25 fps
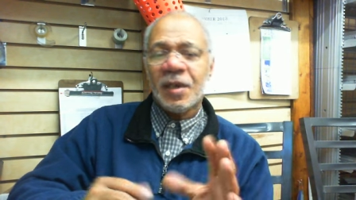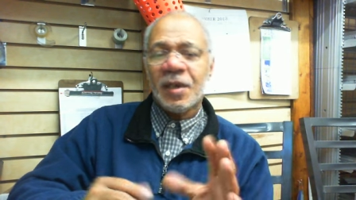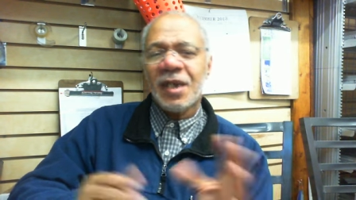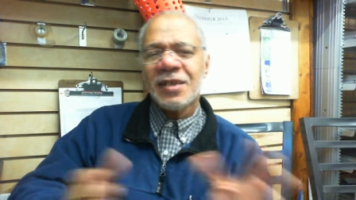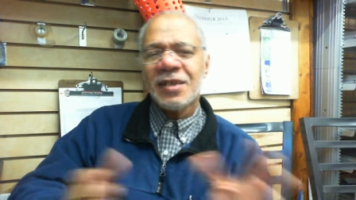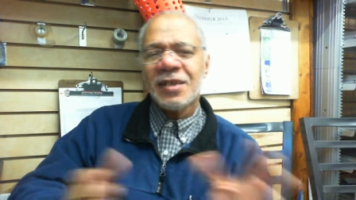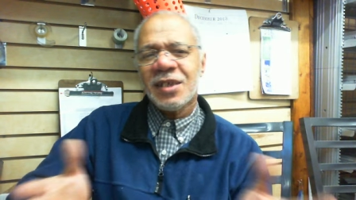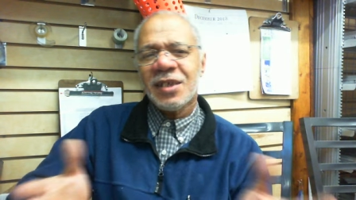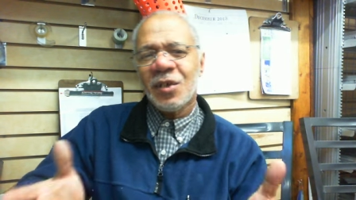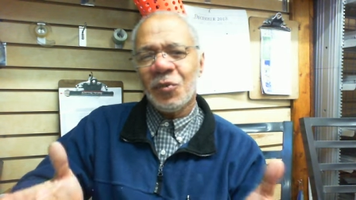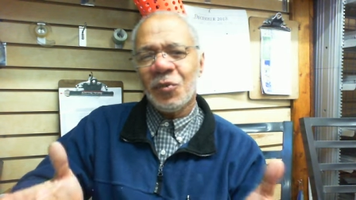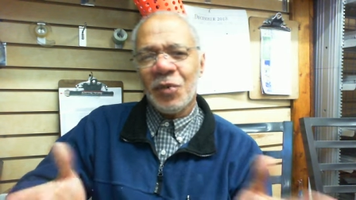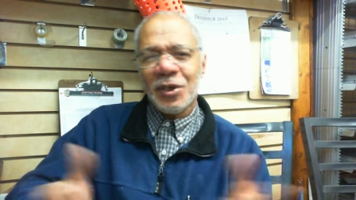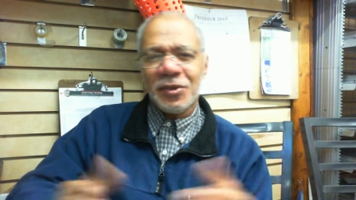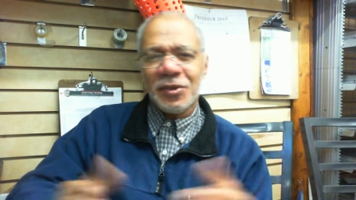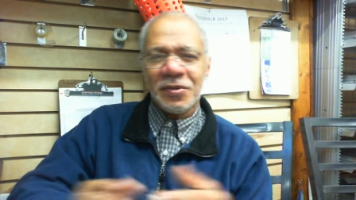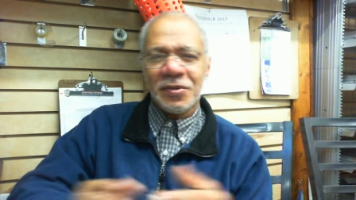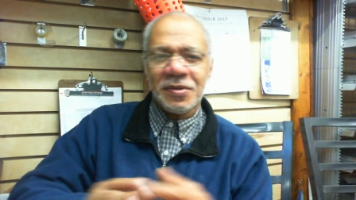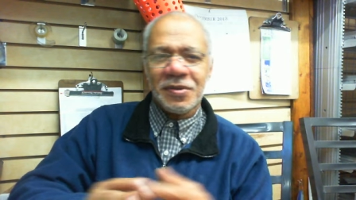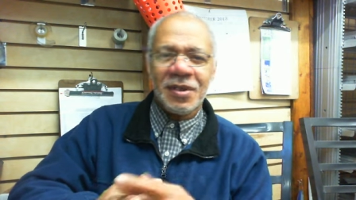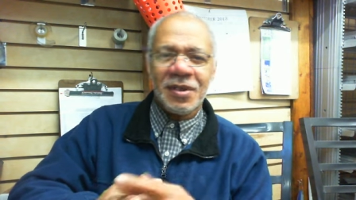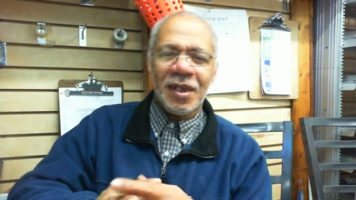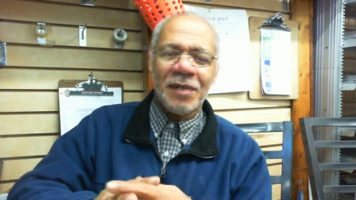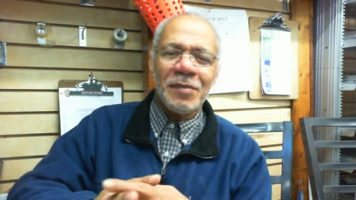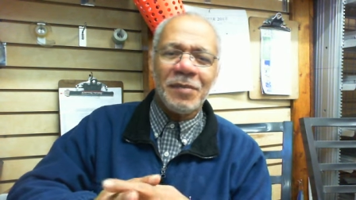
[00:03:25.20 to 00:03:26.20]
I said
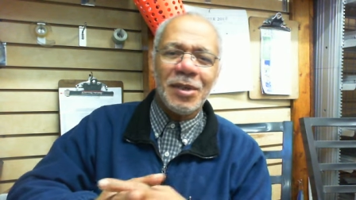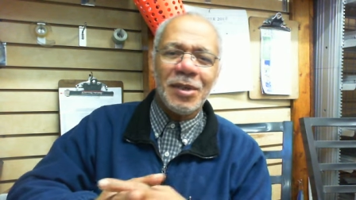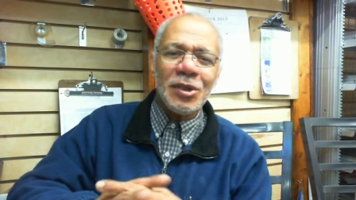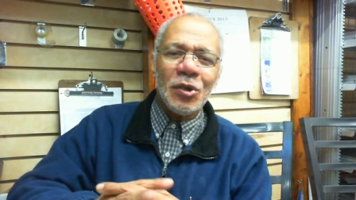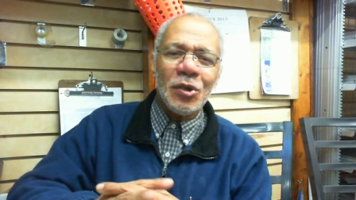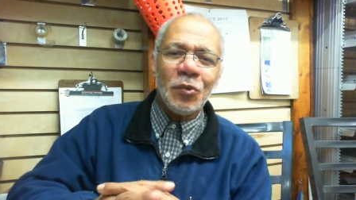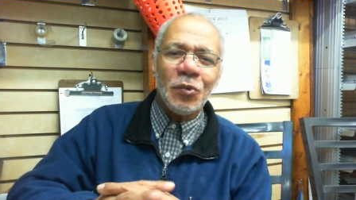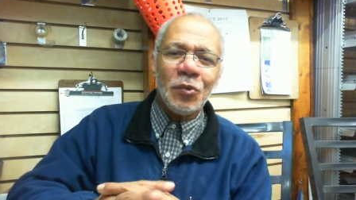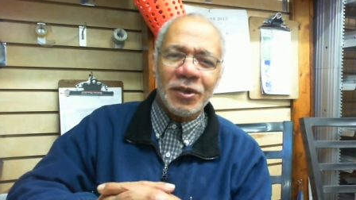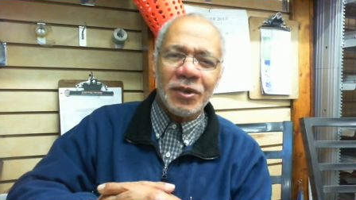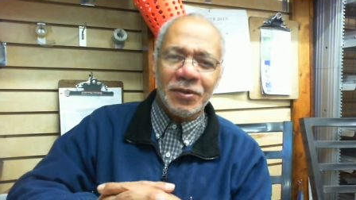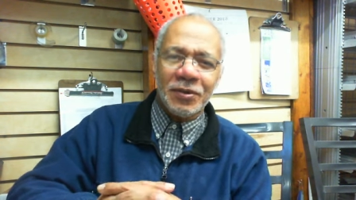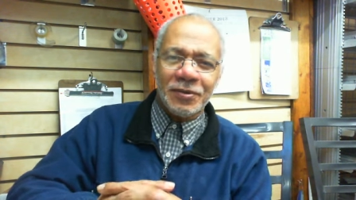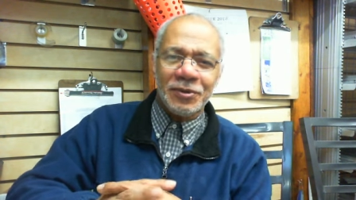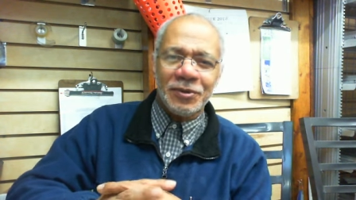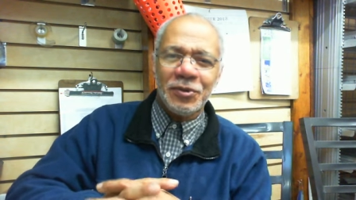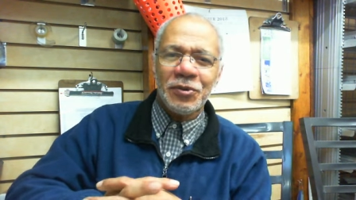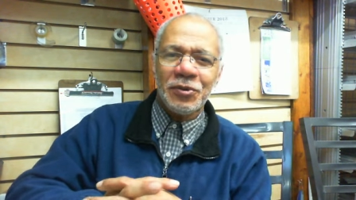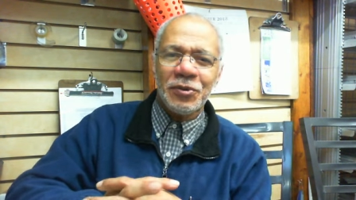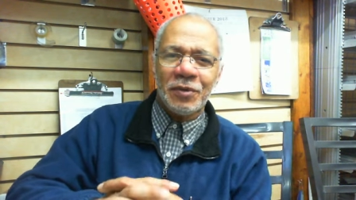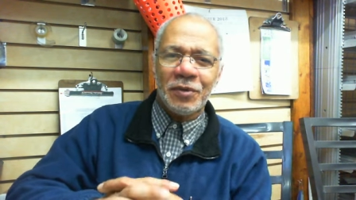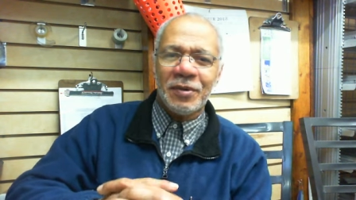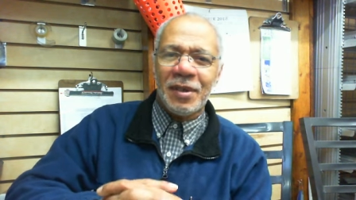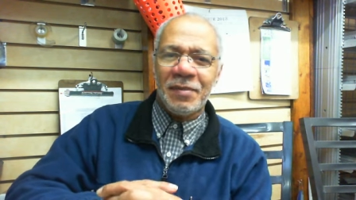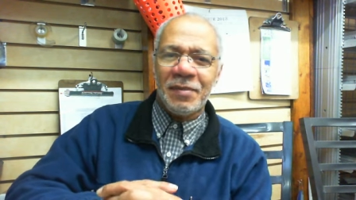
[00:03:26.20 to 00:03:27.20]
Winters. I mean your windows. You
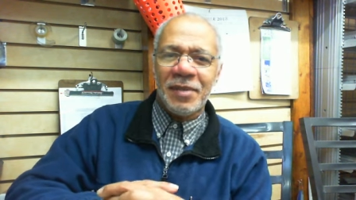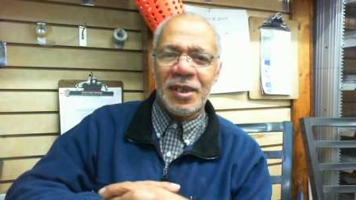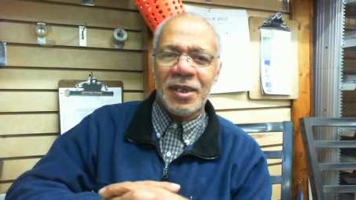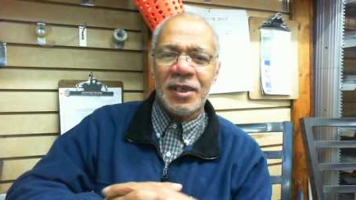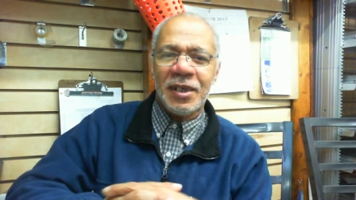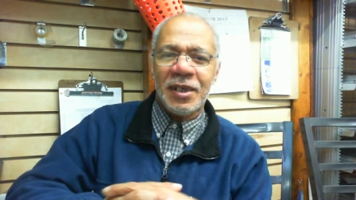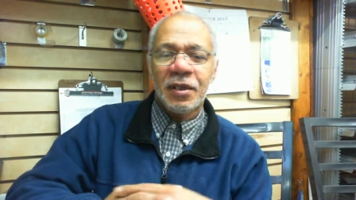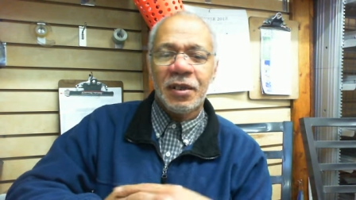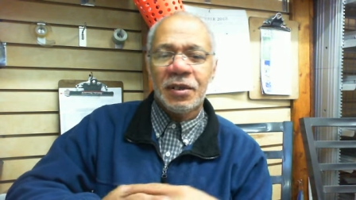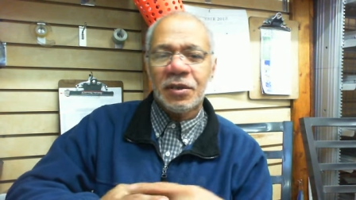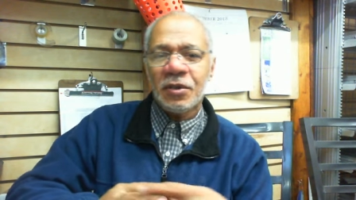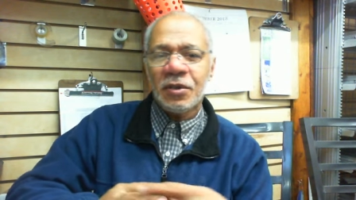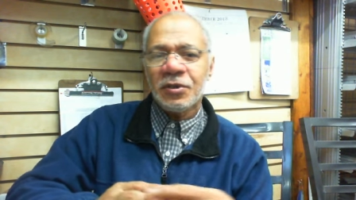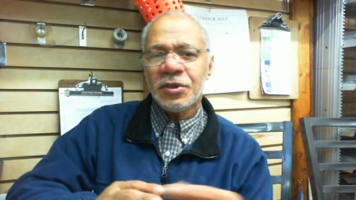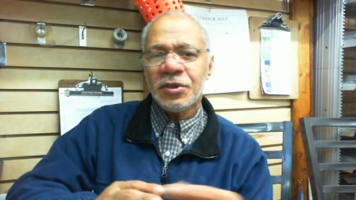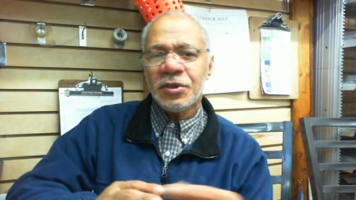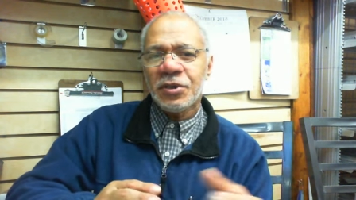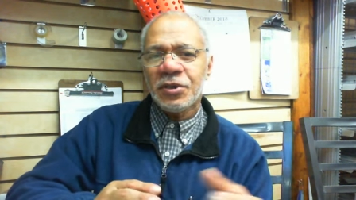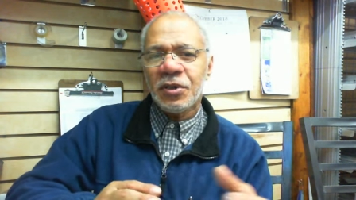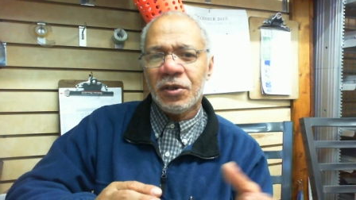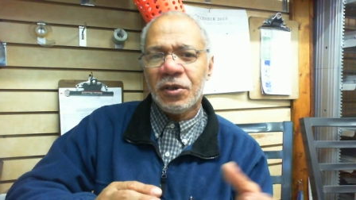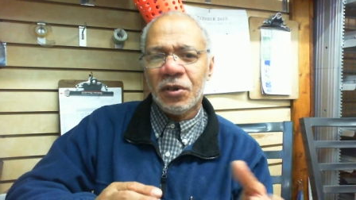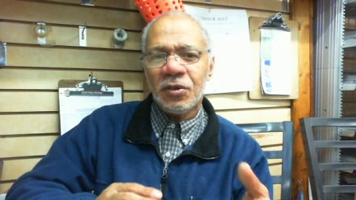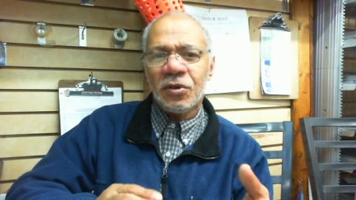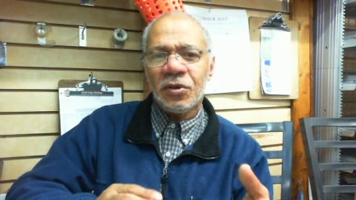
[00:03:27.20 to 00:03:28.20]
know what I mean. Go to
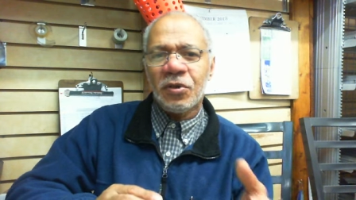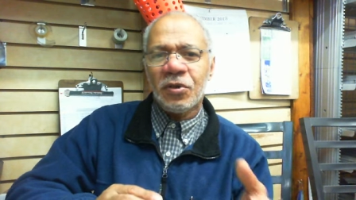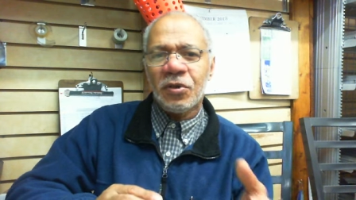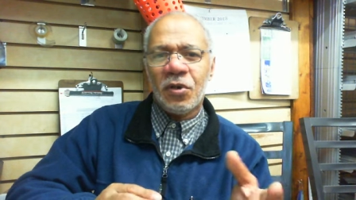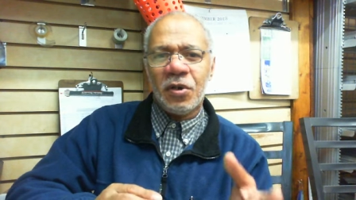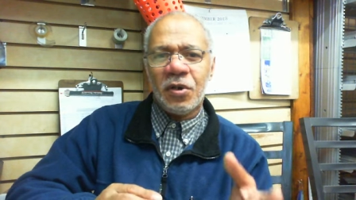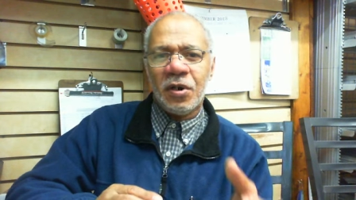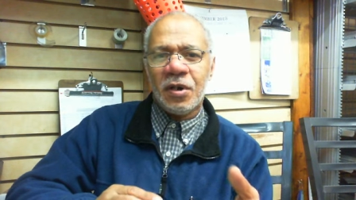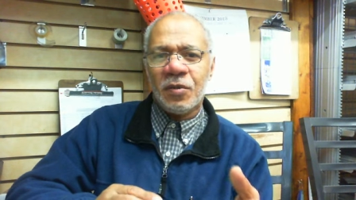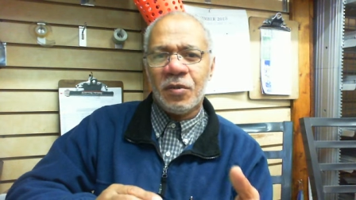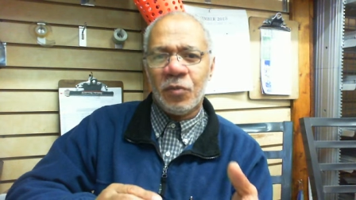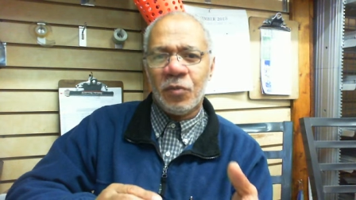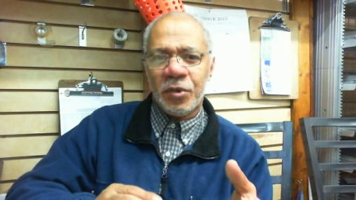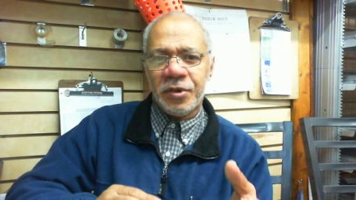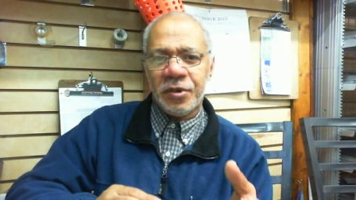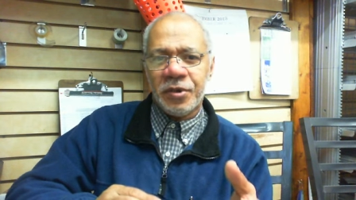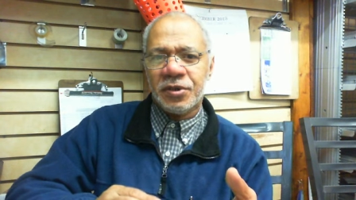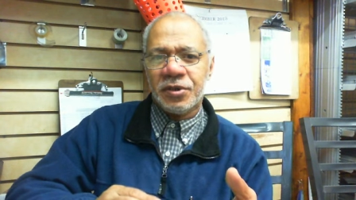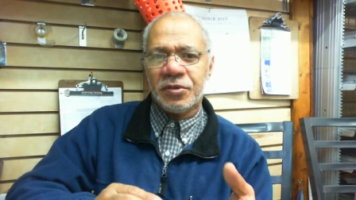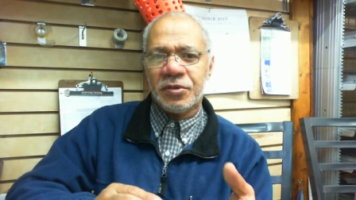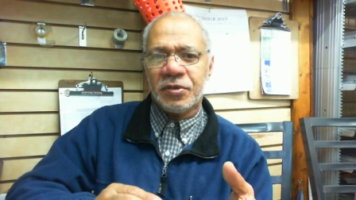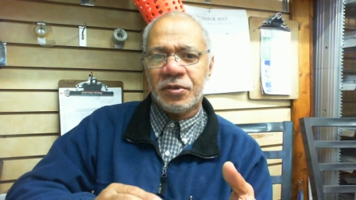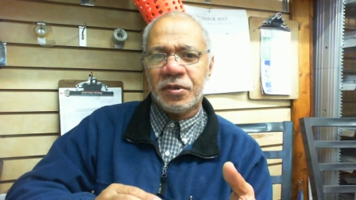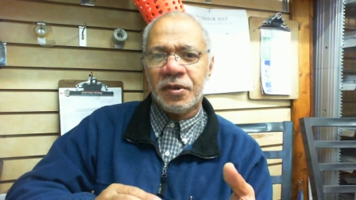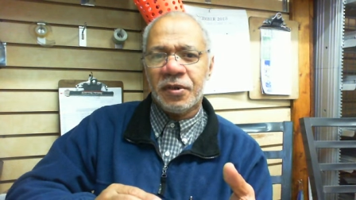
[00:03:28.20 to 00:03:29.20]
your local hardware
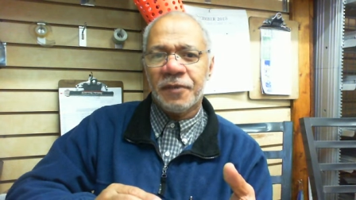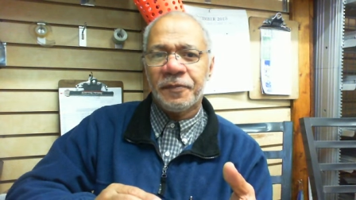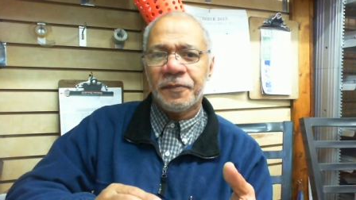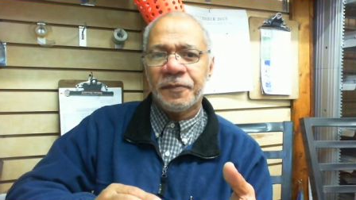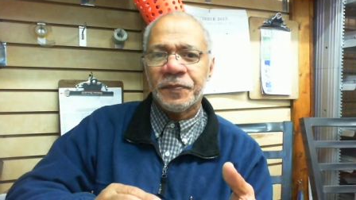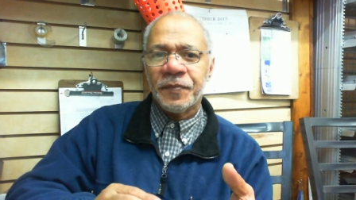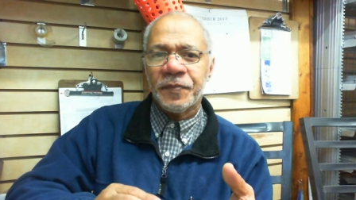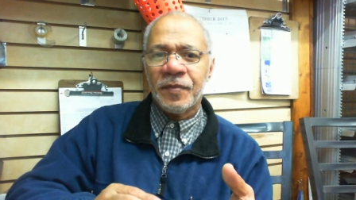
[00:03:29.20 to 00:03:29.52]
store.